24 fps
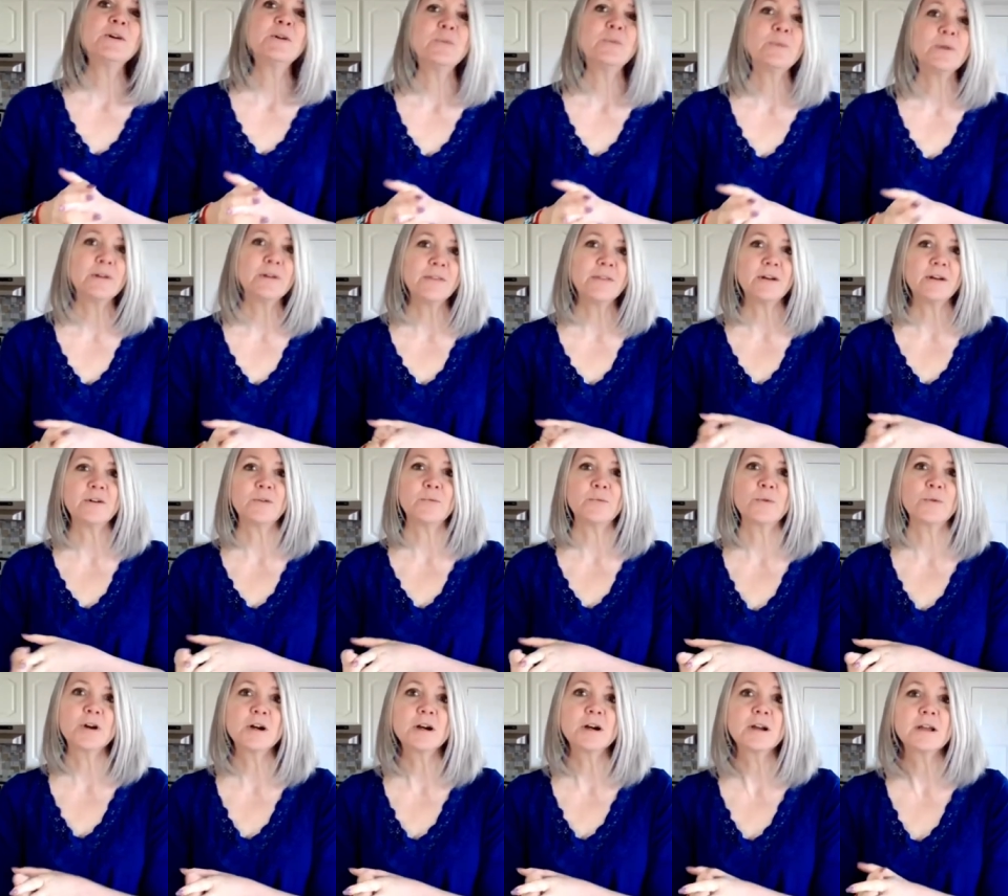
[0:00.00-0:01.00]
We're there
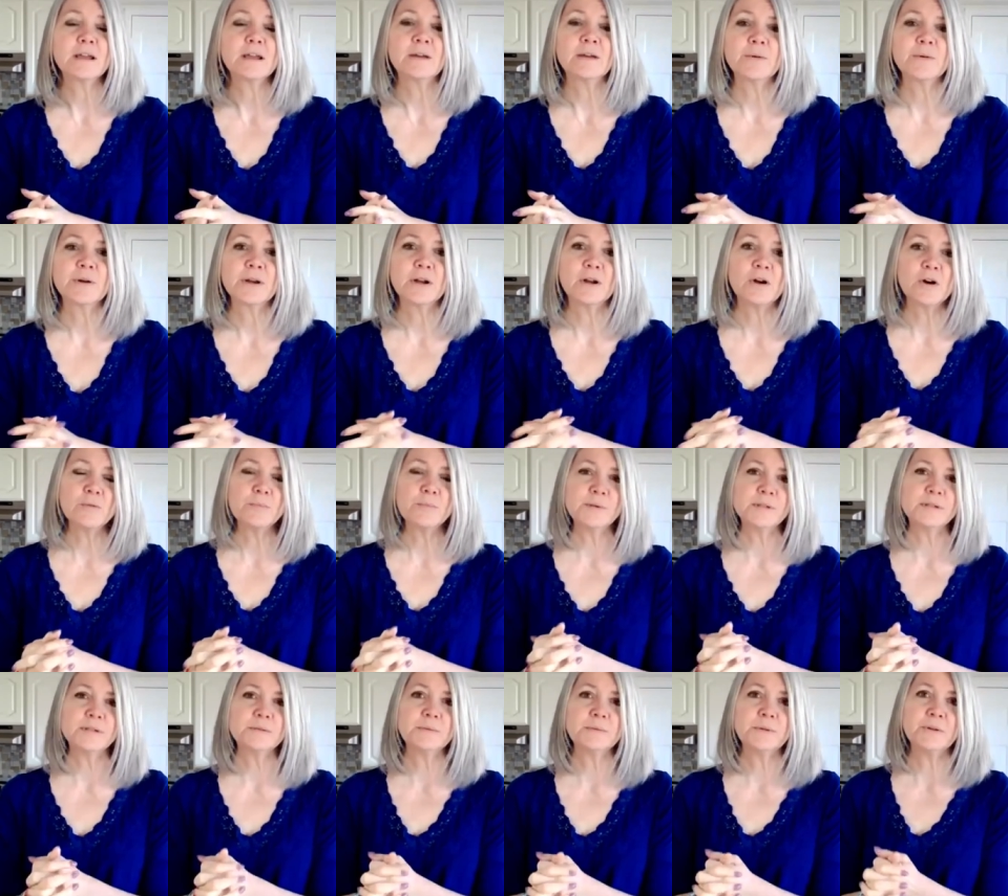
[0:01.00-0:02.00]
to work and we're going to
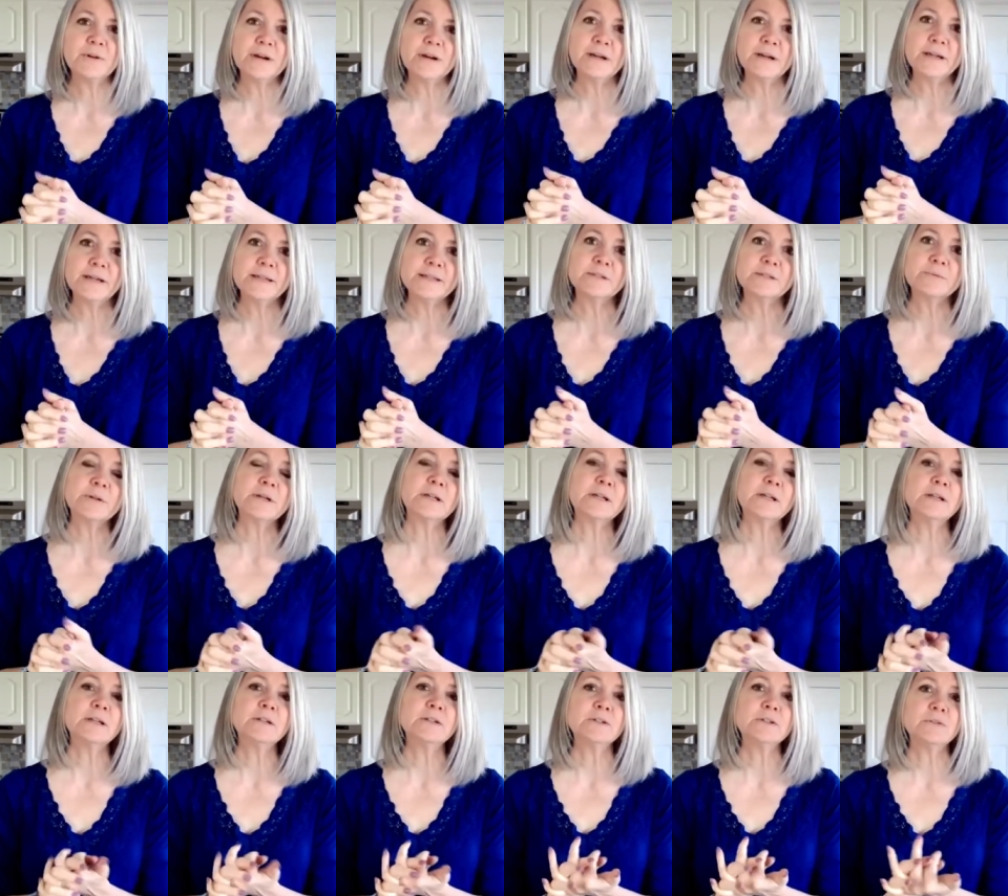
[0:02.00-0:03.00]
open some new areas and we're
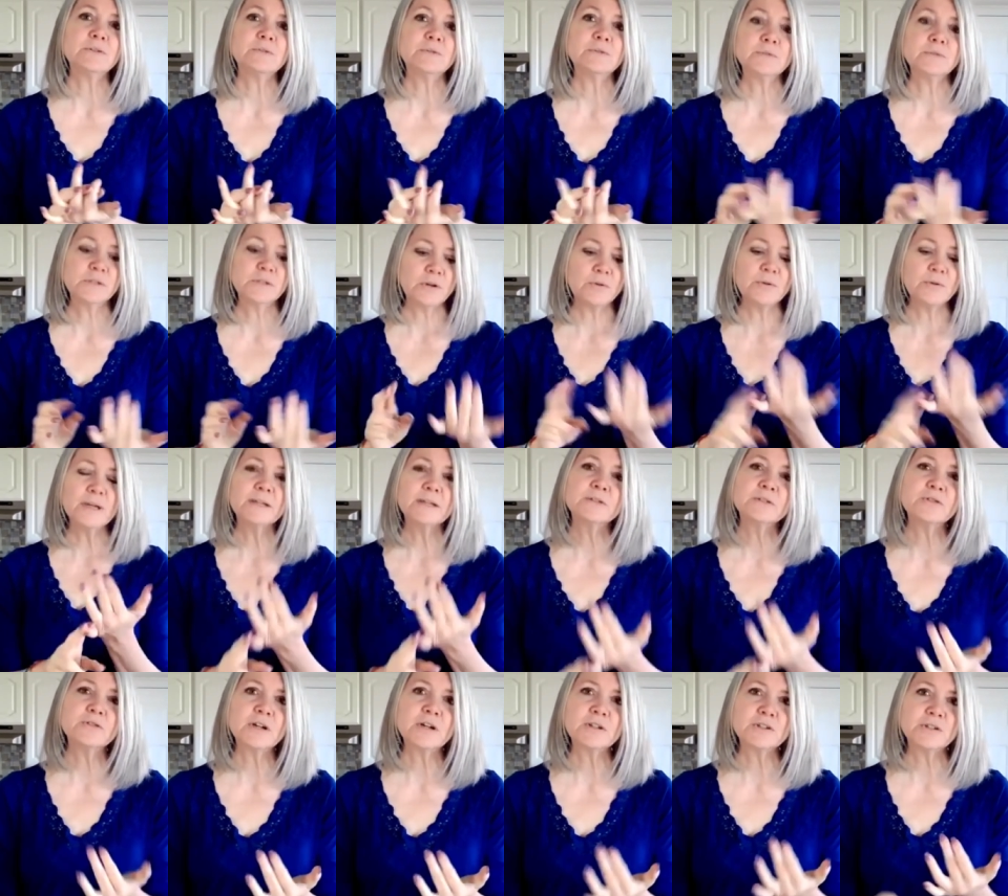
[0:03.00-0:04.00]
going to do sewing
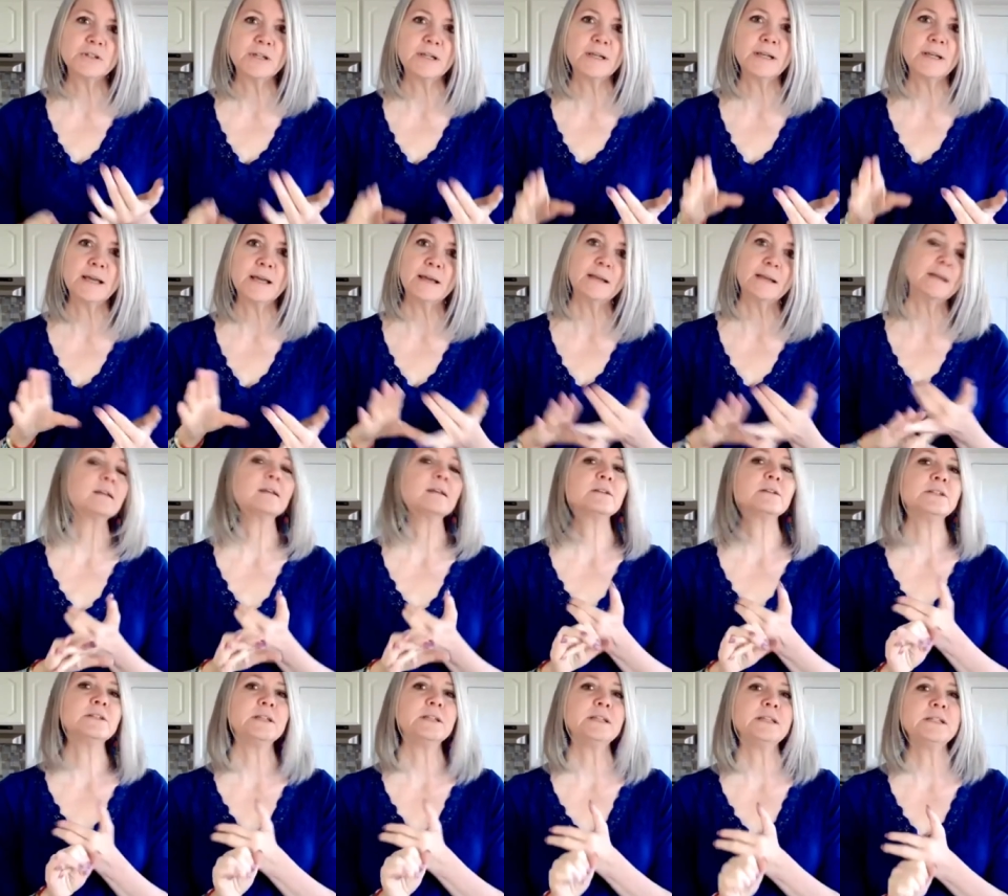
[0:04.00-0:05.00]
instruction and
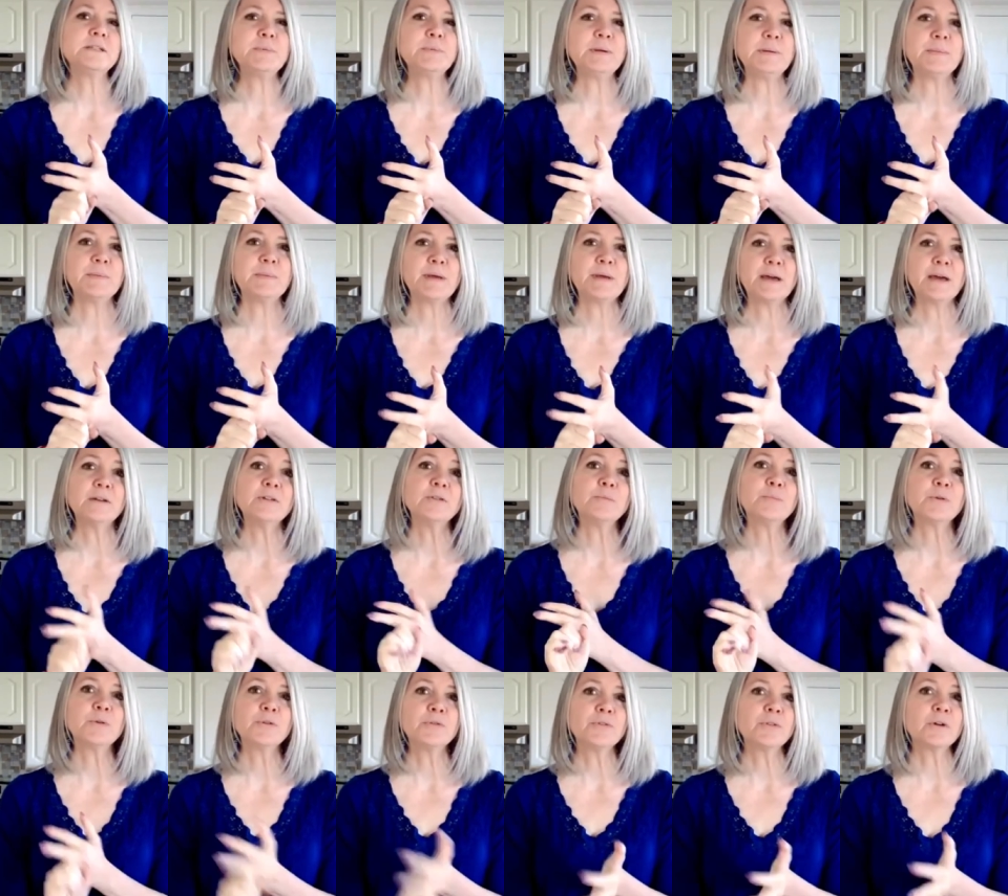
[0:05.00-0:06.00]
teach people how to do
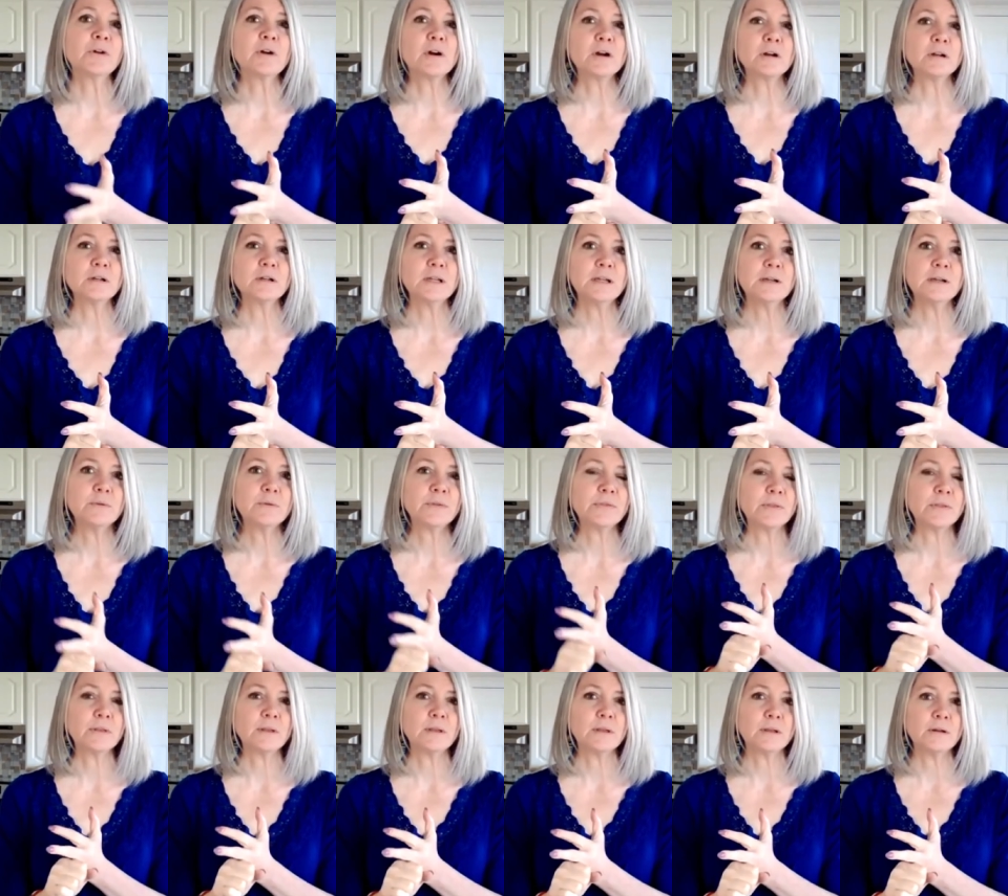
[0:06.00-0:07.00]
both the gardening
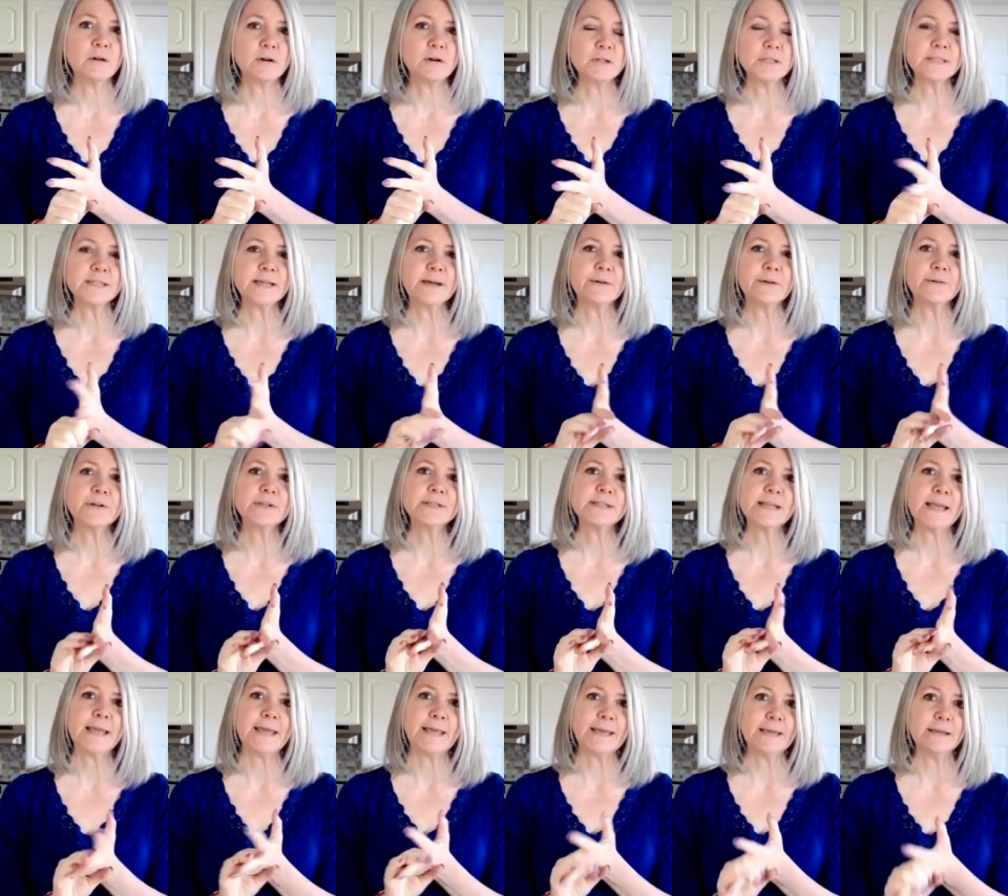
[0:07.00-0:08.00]
with the garden towers
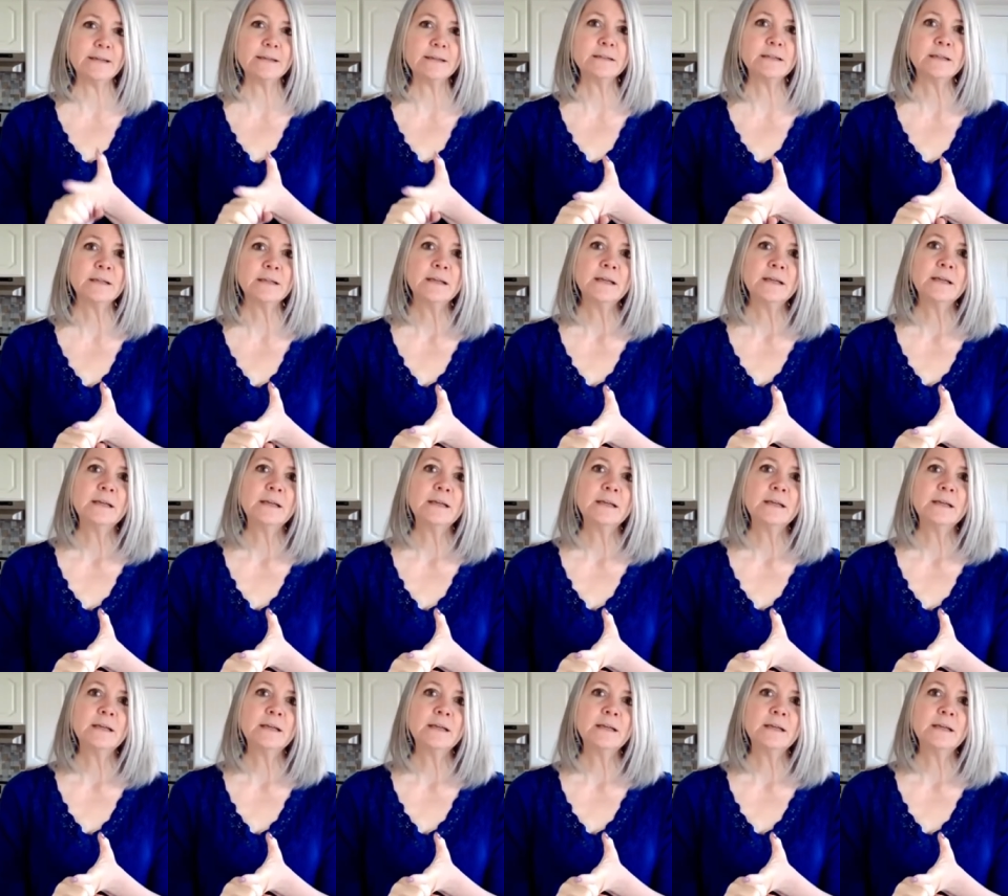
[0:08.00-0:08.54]
and